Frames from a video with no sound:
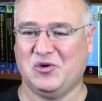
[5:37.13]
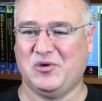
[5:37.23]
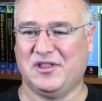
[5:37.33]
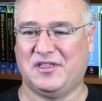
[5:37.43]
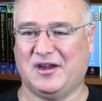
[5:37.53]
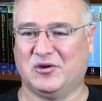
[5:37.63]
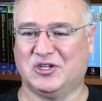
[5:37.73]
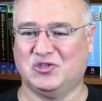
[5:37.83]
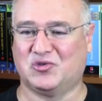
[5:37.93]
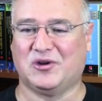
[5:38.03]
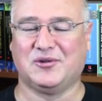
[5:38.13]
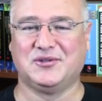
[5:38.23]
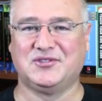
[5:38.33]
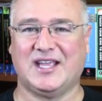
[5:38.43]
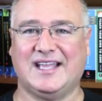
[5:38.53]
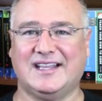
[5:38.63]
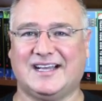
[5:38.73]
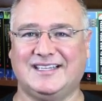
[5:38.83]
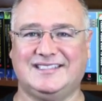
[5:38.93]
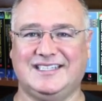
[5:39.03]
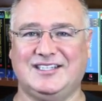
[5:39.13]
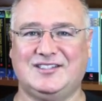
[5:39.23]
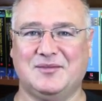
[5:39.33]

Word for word: with our controls and IC